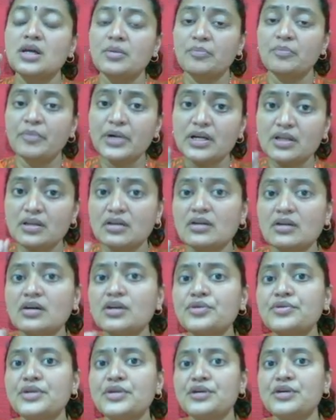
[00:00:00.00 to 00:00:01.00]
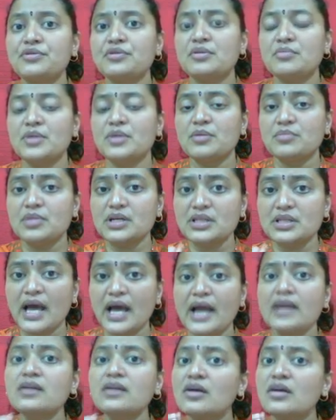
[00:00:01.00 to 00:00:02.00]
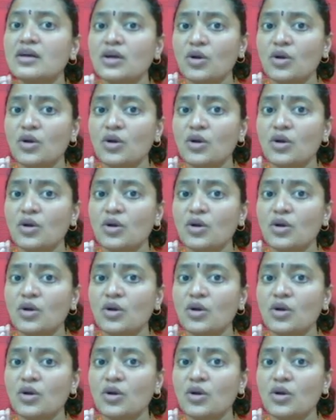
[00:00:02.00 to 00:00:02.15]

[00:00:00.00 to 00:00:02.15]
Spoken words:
but here you need to remember that